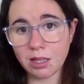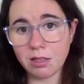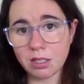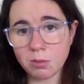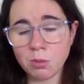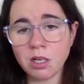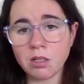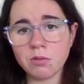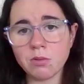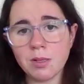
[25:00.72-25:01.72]
in this
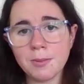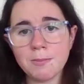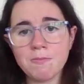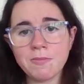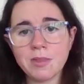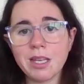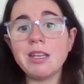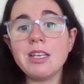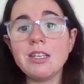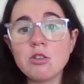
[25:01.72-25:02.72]
world
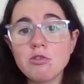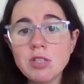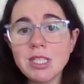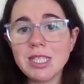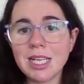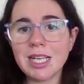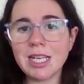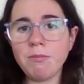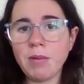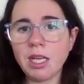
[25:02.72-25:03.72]
can
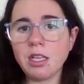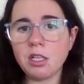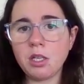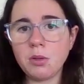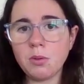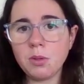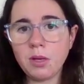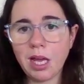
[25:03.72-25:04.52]
intrinsically make you